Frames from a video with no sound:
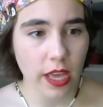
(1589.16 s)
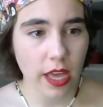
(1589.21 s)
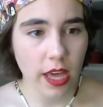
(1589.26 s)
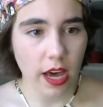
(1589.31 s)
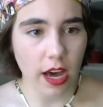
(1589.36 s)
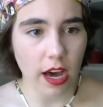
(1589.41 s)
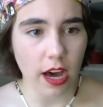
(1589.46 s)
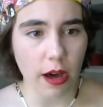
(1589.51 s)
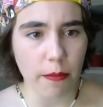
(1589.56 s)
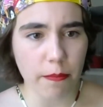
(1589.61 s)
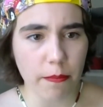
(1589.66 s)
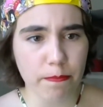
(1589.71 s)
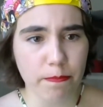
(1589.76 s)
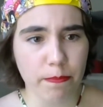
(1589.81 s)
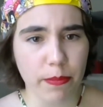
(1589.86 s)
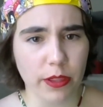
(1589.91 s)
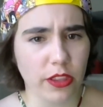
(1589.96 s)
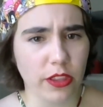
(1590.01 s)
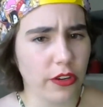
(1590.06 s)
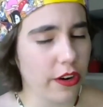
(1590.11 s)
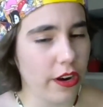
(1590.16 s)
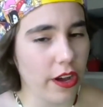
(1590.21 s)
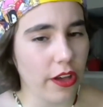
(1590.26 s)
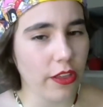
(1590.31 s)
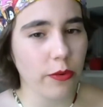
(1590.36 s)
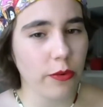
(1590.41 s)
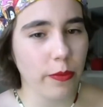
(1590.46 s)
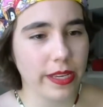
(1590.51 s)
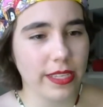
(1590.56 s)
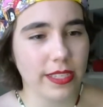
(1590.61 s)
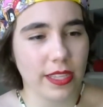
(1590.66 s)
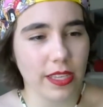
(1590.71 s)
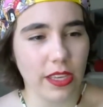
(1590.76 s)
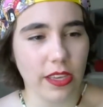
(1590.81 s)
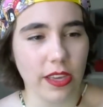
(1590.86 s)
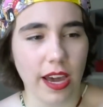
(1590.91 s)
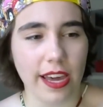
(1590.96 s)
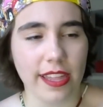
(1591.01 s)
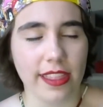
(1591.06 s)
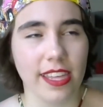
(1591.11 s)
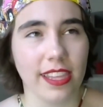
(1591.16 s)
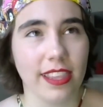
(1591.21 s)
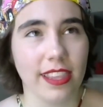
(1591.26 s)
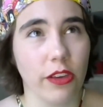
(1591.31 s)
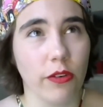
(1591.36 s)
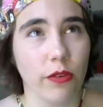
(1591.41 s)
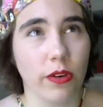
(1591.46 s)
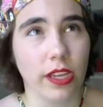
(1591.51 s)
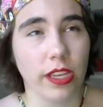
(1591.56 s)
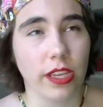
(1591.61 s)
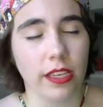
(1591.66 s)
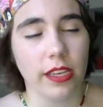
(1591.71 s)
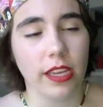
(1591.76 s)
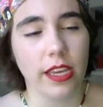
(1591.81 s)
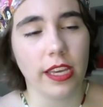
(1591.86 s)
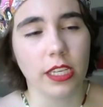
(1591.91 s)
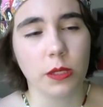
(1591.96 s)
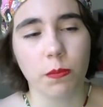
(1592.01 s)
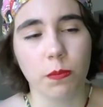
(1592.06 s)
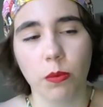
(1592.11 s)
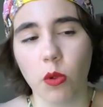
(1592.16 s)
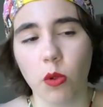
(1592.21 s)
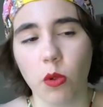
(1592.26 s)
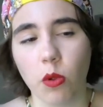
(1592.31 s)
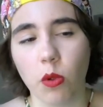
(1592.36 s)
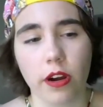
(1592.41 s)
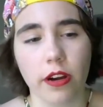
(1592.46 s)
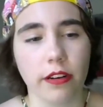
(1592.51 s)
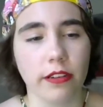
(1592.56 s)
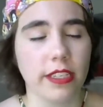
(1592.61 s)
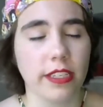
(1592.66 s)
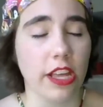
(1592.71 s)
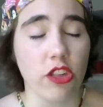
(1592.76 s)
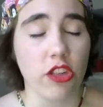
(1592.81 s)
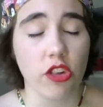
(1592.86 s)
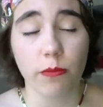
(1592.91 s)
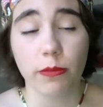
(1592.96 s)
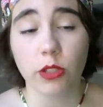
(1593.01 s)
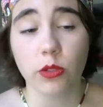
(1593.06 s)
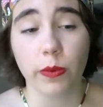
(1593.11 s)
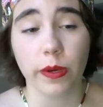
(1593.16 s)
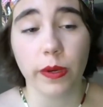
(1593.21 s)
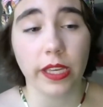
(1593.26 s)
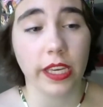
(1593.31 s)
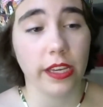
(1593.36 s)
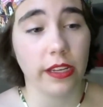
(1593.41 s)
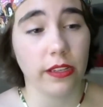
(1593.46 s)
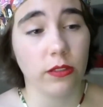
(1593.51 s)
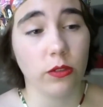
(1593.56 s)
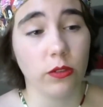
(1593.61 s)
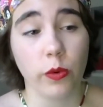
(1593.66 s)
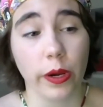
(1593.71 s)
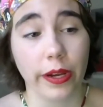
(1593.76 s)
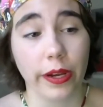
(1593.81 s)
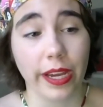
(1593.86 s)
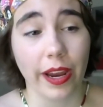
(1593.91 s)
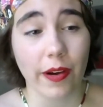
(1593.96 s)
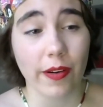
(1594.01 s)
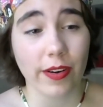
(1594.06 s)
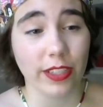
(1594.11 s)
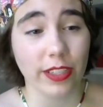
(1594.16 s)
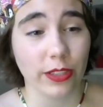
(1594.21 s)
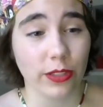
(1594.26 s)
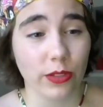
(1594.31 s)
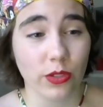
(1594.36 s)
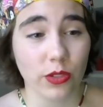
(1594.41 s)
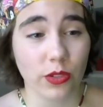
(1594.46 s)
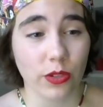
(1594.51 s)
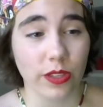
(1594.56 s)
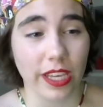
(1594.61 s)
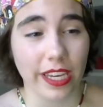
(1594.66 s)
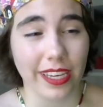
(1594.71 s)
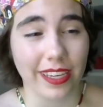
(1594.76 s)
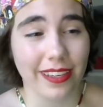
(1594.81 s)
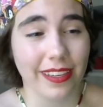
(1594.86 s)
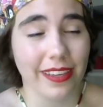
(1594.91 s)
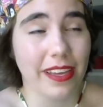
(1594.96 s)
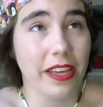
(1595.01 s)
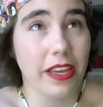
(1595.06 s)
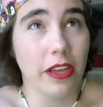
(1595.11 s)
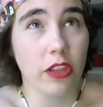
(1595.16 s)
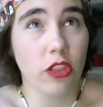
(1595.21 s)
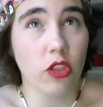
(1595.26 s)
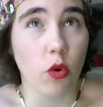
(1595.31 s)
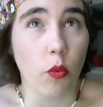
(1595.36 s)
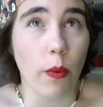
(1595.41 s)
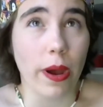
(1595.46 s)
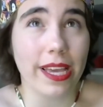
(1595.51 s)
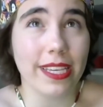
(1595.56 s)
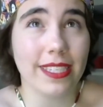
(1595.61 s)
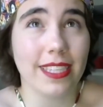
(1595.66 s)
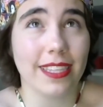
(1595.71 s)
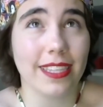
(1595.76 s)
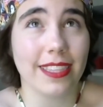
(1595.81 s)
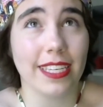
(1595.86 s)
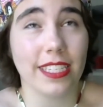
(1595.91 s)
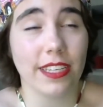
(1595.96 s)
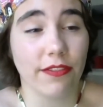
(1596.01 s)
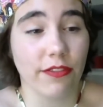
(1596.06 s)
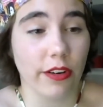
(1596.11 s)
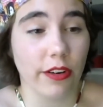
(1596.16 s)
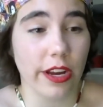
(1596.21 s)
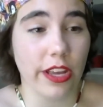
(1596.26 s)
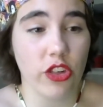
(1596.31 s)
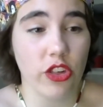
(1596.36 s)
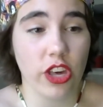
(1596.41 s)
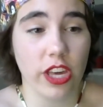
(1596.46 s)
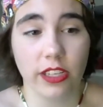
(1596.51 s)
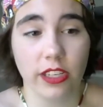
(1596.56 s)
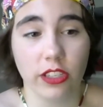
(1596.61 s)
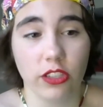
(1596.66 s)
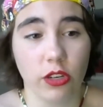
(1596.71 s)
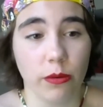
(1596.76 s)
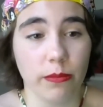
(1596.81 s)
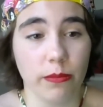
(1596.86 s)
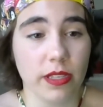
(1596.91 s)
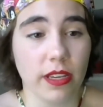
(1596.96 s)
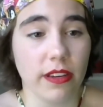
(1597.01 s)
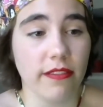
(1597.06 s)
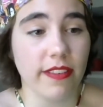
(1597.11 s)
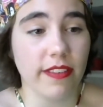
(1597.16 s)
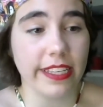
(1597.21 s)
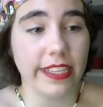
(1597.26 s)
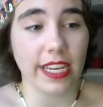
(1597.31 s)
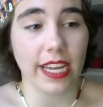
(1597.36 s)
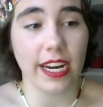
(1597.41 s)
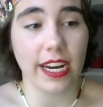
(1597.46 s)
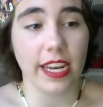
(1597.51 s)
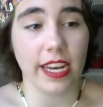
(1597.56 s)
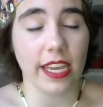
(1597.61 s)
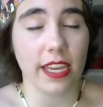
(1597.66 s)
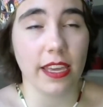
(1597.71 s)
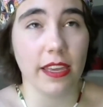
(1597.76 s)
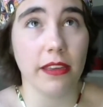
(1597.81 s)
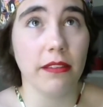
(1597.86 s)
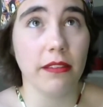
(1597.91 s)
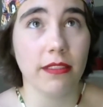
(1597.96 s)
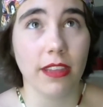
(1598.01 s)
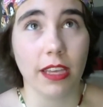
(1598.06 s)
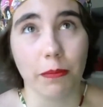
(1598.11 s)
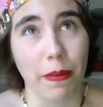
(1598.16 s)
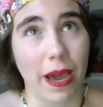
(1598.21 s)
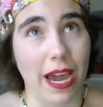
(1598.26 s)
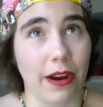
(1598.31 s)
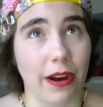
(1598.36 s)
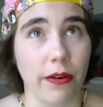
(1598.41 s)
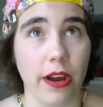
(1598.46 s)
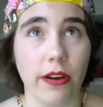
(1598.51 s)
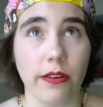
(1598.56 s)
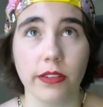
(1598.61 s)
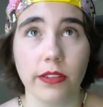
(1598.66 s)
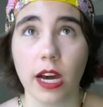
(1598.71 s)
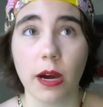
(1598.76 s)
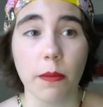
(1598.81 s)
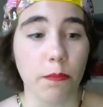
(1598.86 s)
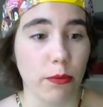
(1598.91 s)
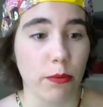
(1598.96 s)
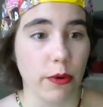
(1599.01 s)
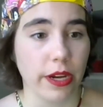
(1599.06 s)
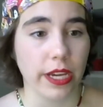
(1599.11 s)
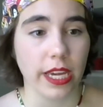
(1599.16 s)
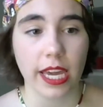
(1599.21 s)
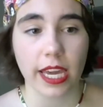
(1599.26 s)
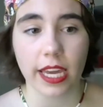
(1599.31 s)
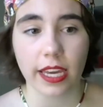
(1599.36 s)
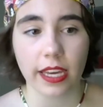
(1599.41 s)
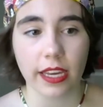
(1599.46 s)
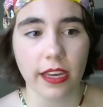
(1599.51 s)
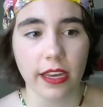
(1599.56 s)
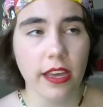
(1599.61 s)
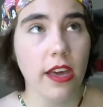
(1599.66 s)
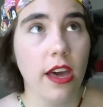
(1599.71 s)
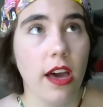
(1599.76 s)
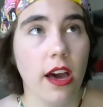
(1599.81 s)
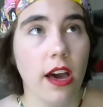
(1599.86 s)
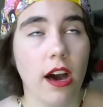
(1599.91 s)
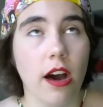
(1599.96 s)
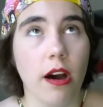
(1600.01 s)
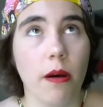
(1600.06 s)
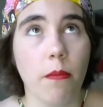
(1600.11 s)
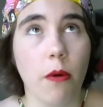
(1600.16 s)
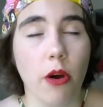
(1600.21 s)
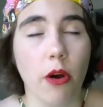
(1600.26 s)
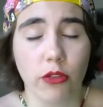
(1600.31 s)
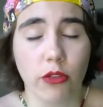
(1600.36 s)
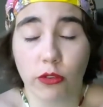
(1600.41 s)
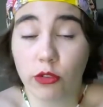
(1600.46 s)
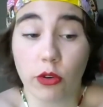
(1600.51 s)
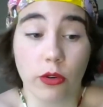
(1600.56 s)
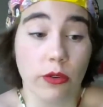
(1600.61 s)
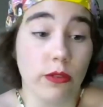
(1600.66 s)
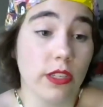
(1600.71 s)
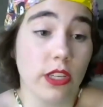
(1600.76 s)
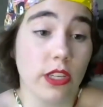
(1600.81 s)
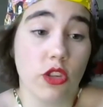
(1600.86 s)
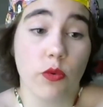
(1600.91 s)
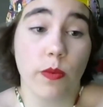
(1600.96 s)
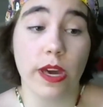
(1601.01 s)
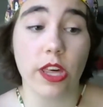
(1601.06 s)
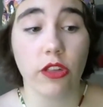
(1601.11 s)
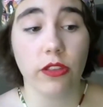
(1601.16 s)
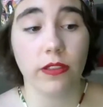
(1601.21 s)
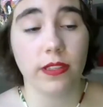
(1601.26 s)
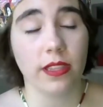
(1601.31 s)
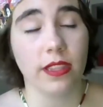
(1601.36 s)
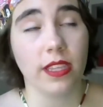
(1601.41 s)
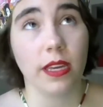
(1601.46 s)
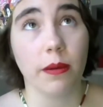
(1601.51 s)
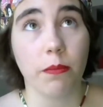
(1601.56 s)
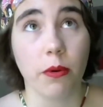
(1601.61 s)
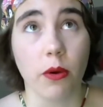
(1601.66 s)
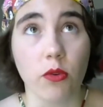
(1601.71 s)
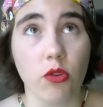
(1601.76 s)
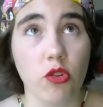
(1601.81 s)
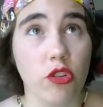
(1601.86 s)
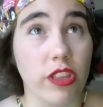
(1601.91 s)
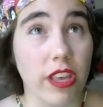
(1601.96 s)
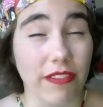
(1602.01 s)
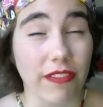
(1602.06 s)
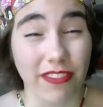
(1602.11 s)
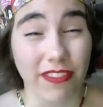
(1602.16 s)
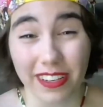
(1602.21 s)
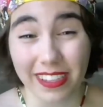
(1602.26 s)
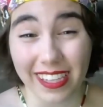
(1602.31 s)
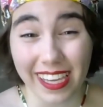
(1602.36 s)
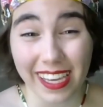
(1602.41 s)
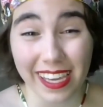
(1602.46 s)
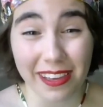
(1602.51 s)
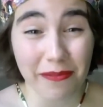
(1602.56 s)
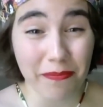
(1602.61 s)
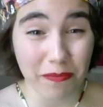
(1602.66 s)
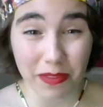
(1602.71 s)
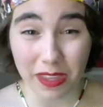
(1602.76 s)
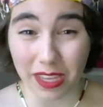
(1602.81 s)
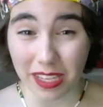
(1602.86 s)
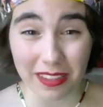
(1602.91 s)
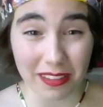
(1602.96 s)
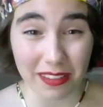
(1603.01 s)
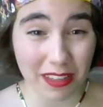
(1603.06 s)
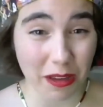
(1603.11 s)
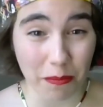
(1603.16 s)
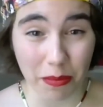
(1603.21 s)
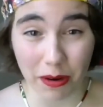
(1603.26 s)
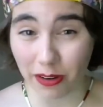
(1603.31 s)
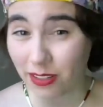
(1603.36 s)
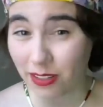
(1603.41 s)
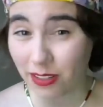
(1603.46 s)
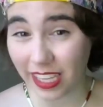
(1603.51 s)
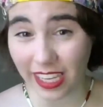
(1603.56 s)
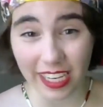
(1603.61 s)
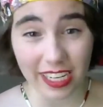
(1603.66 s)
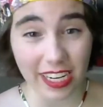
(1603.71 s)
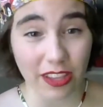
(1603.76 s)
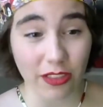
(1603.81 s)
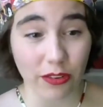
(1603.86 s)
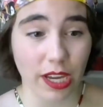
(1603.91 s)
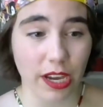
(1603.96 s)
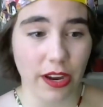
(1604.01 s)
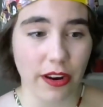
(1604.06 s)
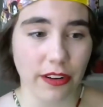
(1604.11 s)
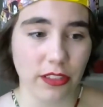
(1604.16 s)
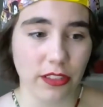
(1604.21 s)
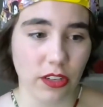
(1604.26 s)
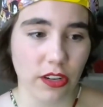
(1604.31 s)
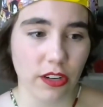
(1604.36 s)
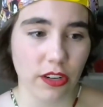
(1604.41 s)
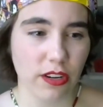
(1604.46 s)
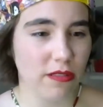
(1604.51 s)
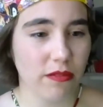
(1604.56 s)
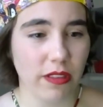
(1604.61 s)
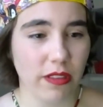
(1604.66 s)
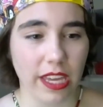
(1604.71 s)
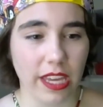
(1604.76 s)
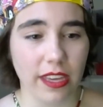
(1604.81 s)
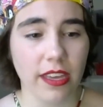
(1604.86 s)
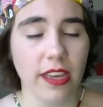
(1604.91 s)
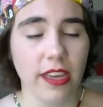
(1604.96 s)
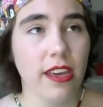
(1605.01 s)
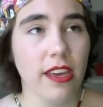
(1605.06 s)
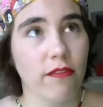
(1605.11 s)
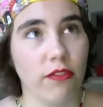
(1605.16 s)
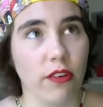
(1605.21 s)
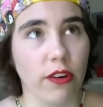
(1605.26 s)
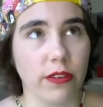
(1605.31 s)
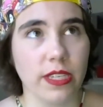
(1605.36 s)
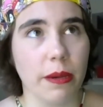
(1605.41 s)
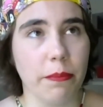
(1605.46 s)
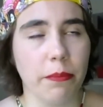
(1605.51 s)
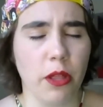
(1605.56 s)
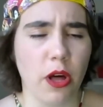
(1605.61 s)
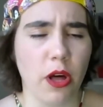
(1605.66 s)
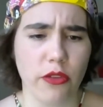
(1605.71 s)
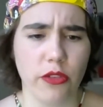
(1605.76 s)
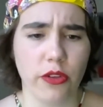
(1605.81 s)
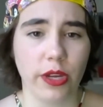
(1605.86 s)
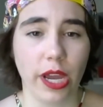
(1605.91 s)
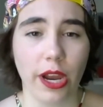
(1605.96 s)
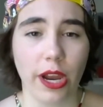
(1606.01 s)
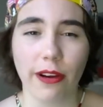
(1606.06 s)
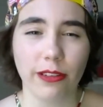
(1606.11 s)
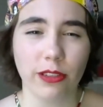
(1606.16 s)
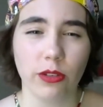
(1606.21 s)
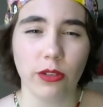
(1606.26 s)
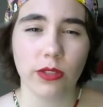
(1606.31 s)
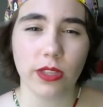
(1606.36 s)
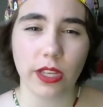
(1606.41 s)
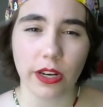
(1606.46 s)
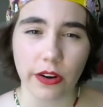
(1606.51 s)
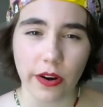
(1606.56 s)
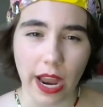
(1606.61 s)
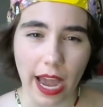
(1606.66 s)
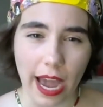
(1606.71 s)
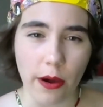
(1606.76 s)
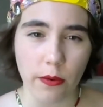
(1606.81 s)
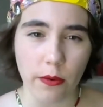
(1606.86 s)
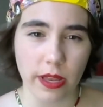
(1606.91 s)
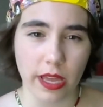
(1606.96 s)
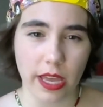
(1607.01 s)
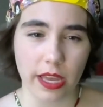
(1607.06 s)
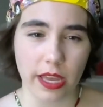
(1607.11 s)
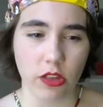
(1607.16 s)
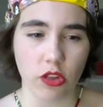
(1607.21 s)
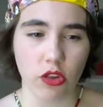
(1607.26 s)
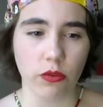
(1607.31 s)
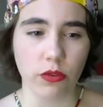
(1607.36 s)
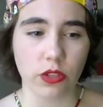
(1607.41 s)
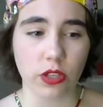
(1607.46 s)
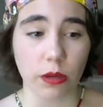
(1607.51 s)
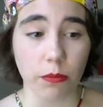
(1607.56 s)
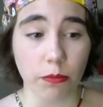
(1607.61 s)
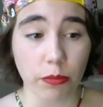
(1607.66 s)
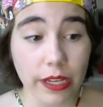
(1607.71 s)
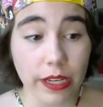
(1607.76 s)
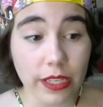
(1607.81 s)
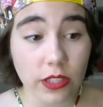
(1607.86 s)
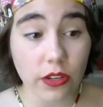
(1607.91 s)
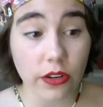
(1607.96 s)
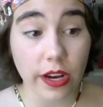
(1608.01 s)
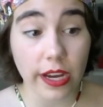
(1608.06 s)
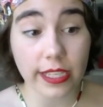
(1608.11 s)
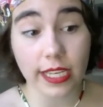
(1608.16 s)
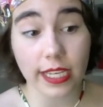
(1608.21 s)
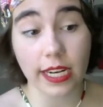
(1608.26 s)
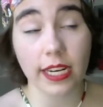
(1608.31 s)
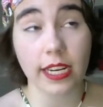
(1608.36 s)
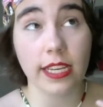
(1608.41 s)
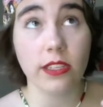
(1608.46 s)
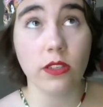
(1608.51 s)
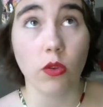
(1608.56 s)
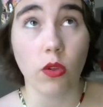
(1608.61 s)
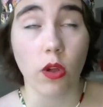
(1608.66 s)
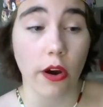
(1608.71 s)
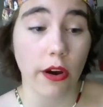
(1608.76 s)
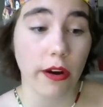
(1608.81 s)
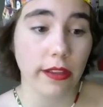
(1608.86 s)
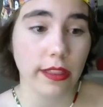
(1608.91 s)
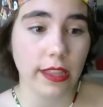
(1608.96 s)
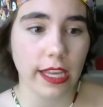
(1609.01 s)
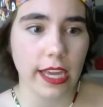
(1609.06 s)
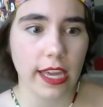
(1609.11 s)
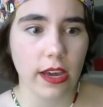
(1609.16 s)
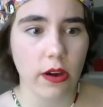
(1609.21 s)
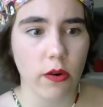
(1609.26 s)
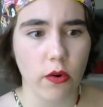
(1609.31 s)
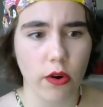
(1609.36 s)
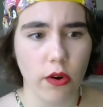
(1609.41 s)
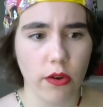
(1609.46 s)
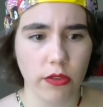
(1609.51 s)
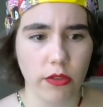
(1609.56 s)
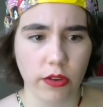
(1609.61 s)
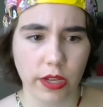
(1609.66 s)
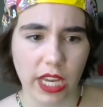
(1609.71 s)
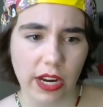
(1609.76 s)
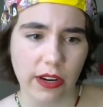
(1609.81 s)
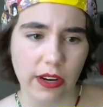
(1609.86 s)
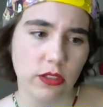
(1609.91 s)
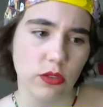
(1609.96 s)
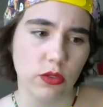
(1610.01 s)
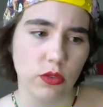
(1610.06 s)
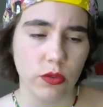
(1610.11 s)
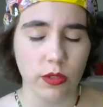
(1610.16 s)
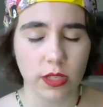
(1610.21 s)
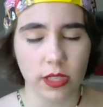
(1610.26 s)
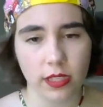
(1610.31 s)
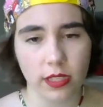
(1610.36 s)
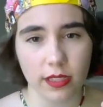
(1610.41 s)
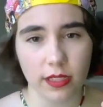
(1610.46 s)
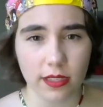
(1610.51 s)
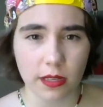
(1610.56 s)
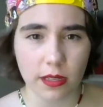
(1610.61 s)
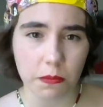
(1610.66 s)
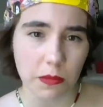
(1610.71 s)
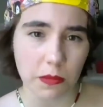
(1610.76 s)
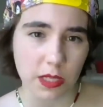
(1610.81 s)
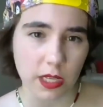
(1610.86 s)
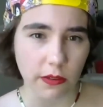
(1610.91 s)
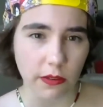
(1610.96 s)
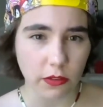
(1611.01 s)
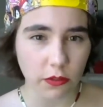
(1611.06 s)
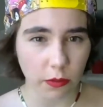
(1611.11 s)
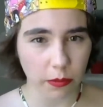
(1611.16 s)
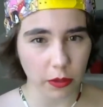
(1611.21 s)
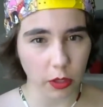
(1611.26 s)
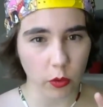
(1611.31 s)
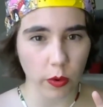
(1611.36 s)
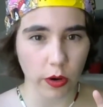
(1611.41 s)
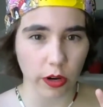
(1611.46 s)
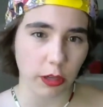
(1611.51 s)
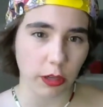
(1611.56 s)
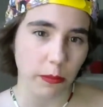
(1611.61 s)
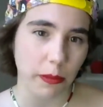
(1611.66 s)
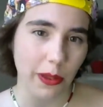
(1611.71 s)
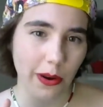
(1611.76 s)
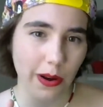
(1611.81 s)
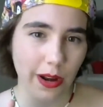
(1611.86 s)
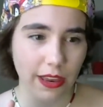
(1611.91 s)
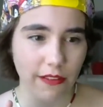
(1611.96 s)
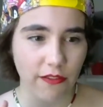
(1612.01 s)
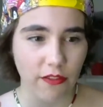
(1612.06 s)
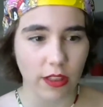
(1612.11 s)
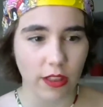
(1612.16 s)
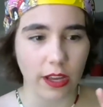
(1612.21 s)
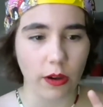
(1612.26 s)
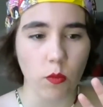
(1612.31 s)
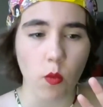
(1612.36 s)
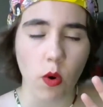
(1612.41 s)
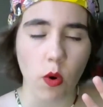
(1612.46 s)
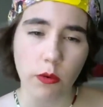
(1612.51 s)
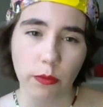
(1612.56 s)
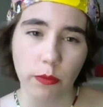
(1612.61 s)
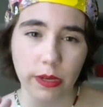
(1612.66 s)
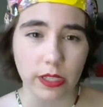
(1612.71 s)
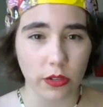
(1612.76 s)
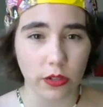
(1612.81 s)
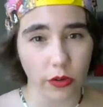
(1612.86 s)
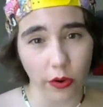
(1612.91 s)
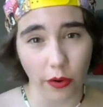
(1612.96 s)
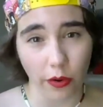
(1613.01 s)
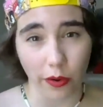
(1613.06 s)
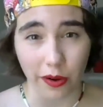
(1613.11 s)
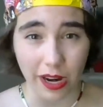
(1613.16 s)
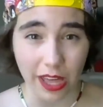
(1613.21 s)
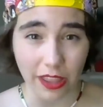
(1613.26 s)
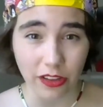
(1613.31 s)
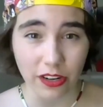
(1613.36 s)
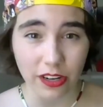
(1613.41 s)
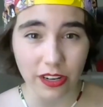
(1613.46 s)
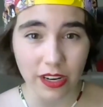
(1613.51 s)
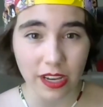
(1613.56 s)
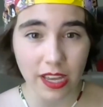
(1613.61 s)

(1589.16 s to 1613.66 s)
But there are other ways that I think that you can explore tension between queer characters. So like the ways that they differentiate in terms of identity, like background, upbringing. Are there certain situations that they approach differently than compared to like another character? Like, for example, are there characters that are out and choose to embrace their identities wholeheartedly, or are there characters who distance themselves from the queer community for like one reason or another?